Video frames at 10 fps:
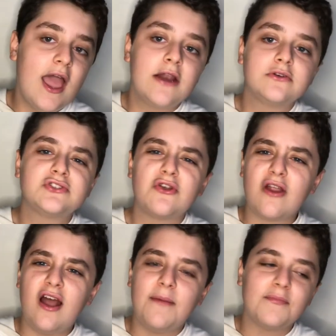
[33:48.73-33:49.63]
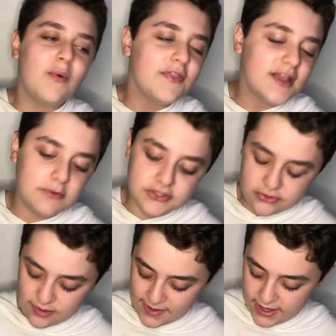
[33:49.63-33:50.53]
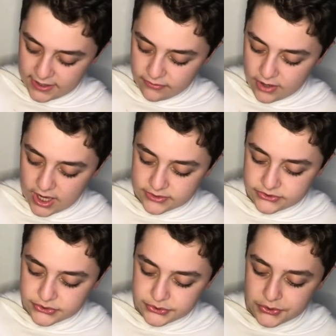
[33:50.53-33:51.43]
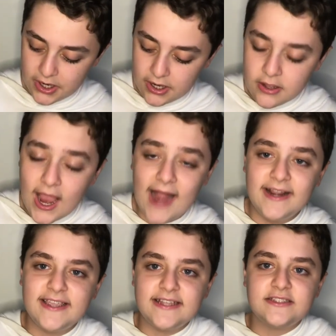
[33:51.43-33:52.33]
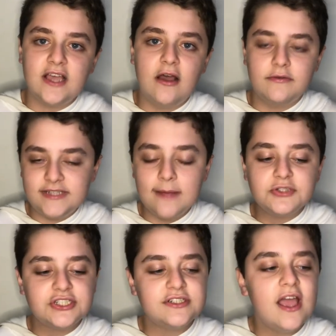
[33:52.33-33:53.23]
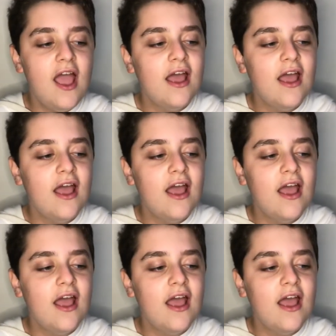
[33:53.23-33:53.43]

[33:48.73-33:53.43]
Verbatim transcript: And also um, one thing I want to talk about in regards to uh, Anakin's uh, redemption.